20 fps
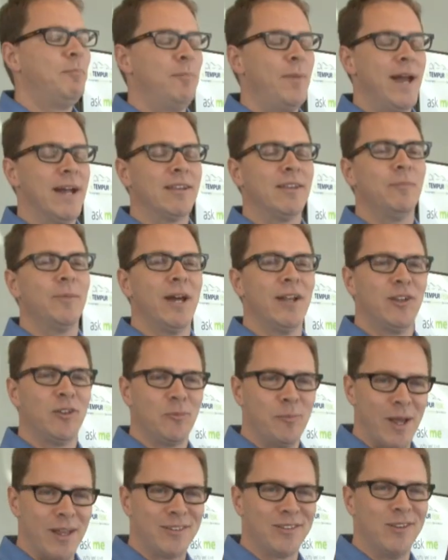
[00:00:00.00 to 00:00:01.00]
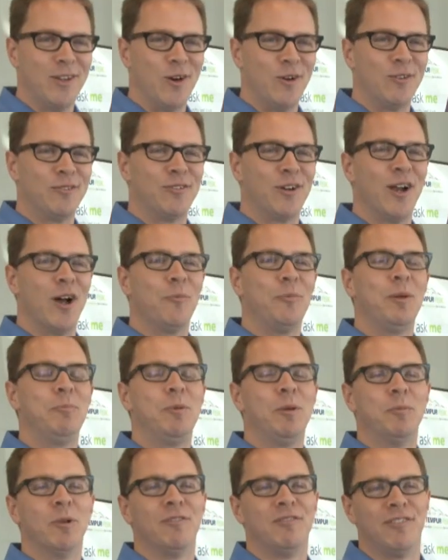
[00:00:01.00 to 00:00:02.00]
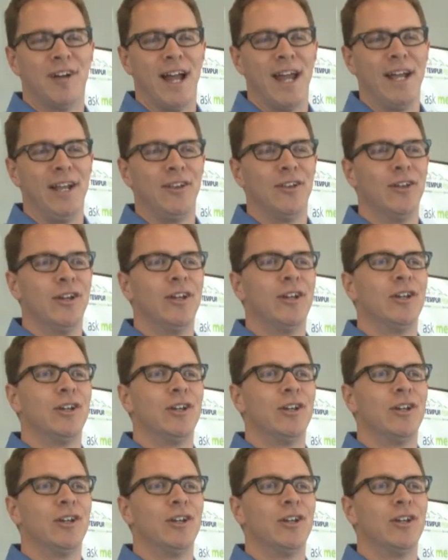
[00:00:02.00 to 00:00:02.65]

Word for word: Back to Bed is best known for helping people find